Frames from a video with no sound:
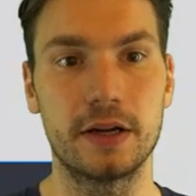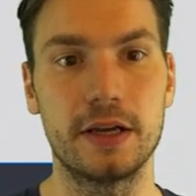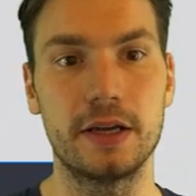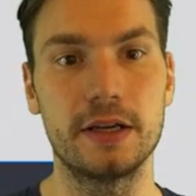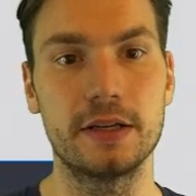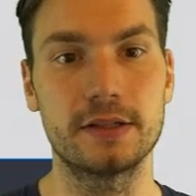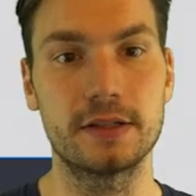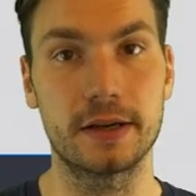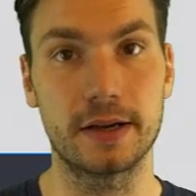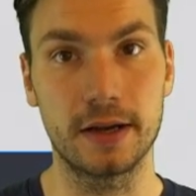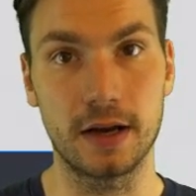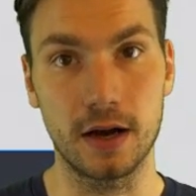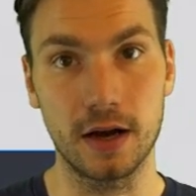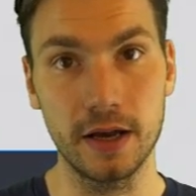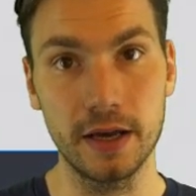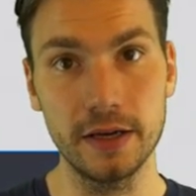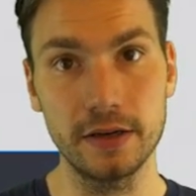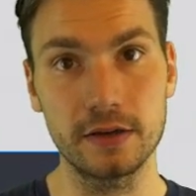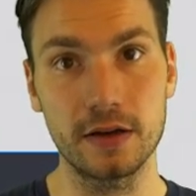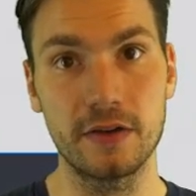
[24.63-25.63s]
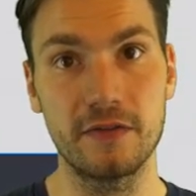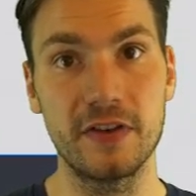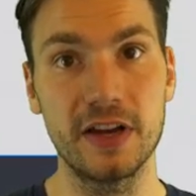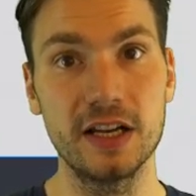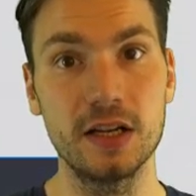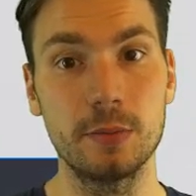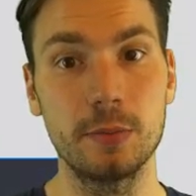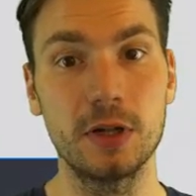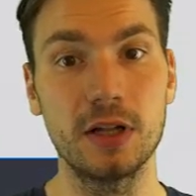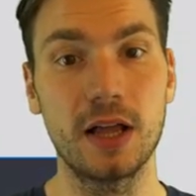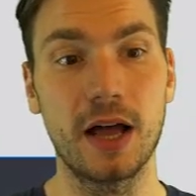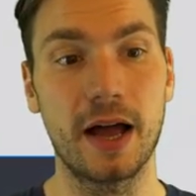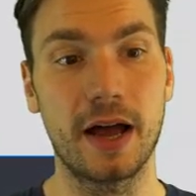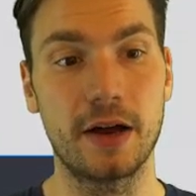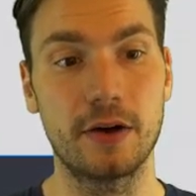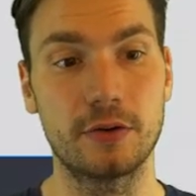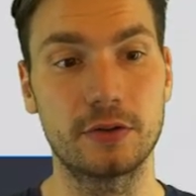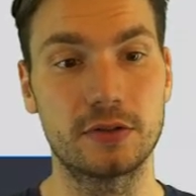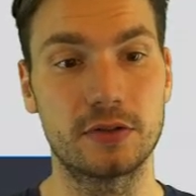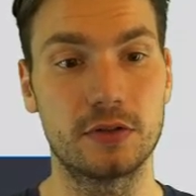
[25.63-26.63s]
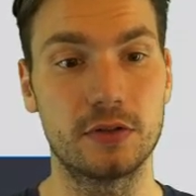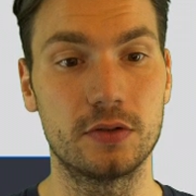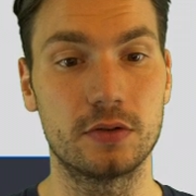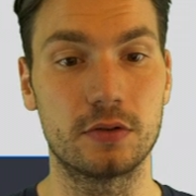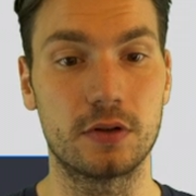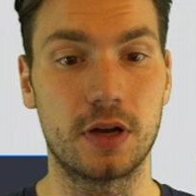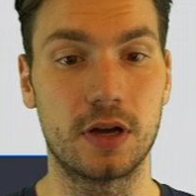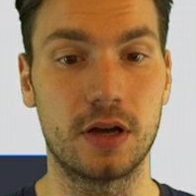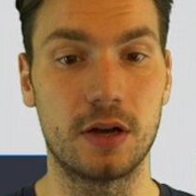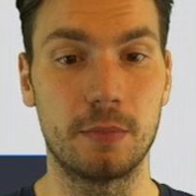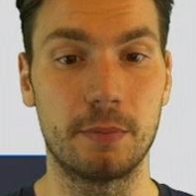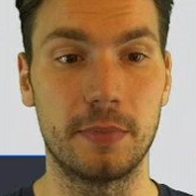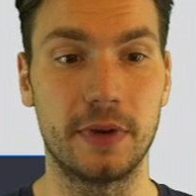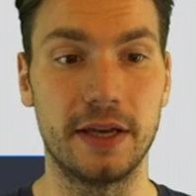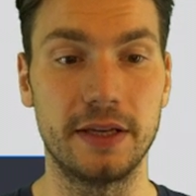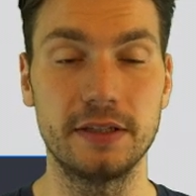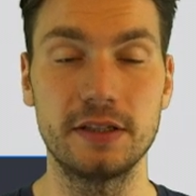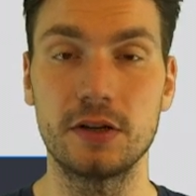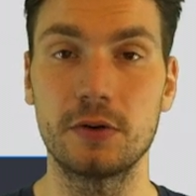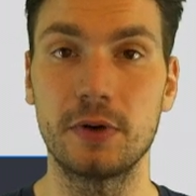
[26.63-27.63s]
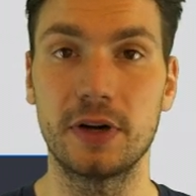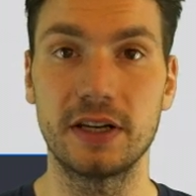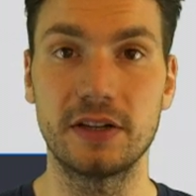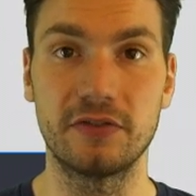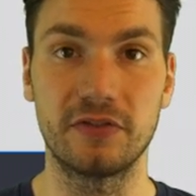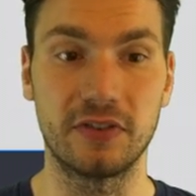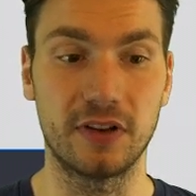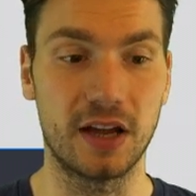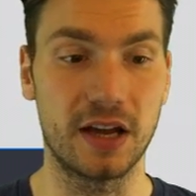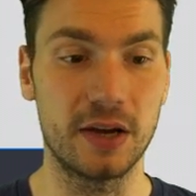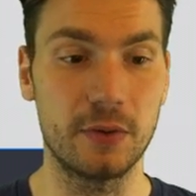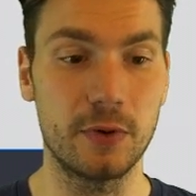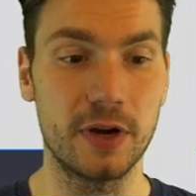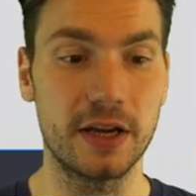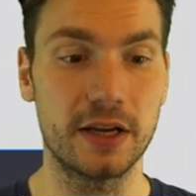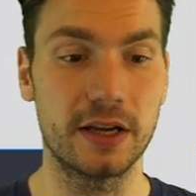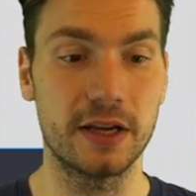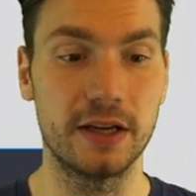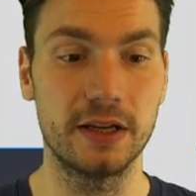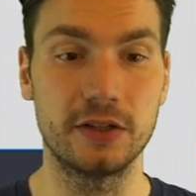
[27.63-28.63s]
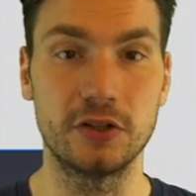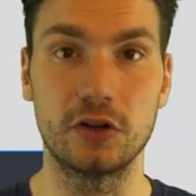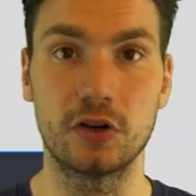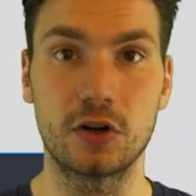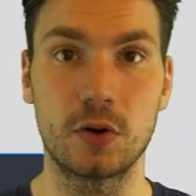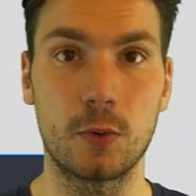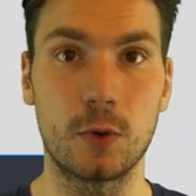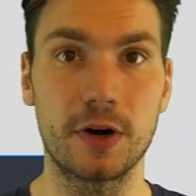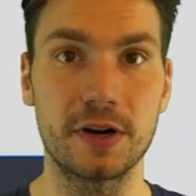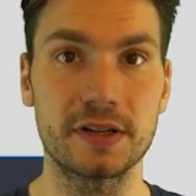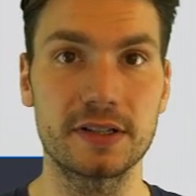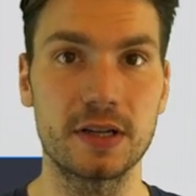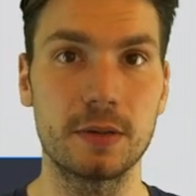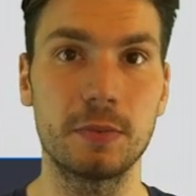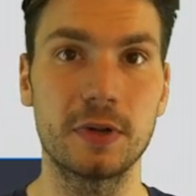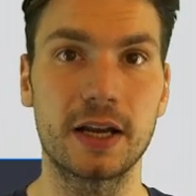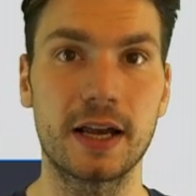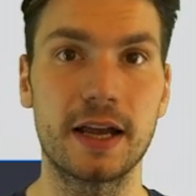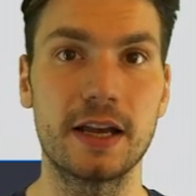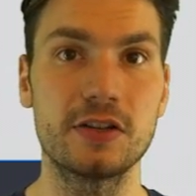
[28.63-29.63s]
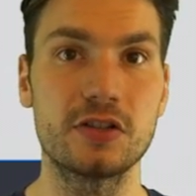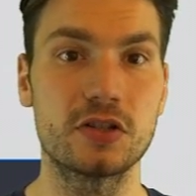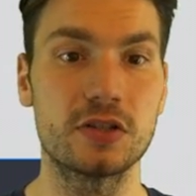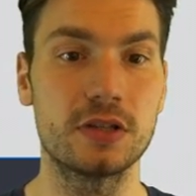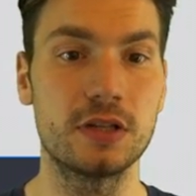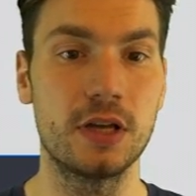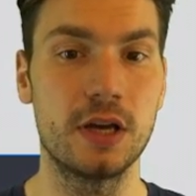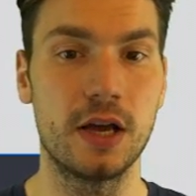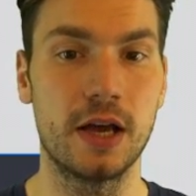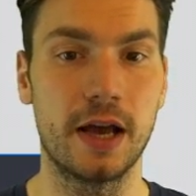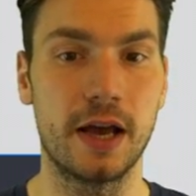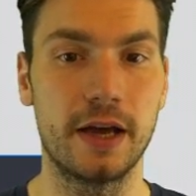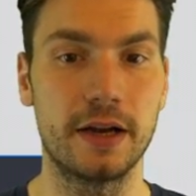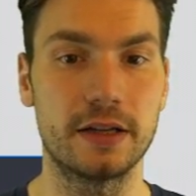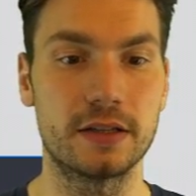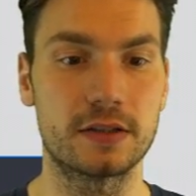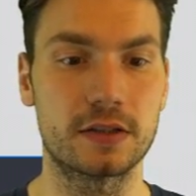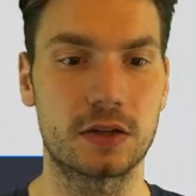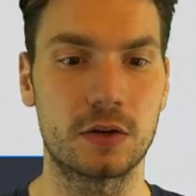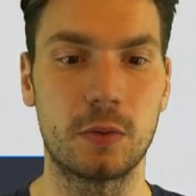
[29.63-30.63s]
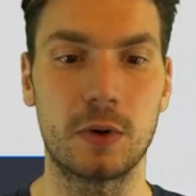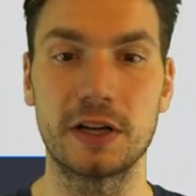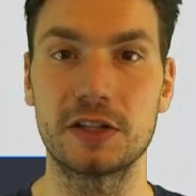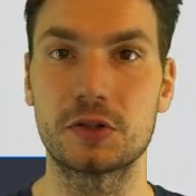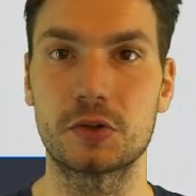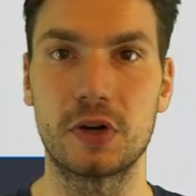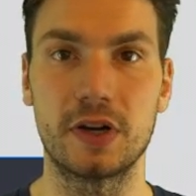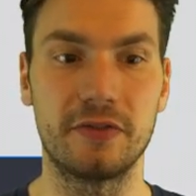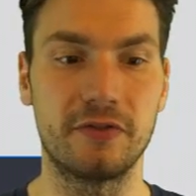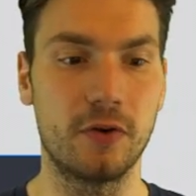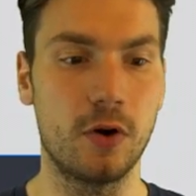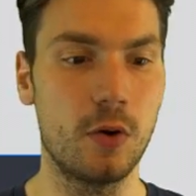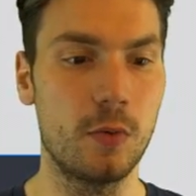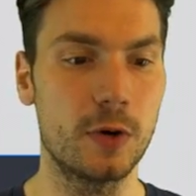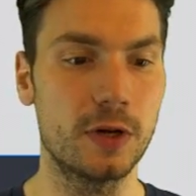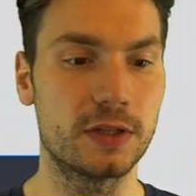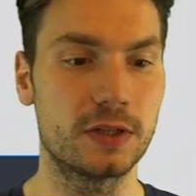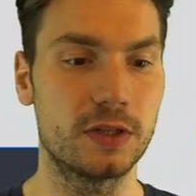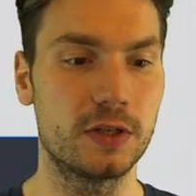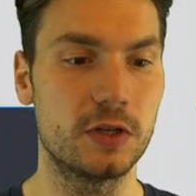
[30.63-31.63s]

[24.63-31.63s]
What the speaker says: is a guide available how to integrate Flyway in your Quarkus application, and it's quite straightforward.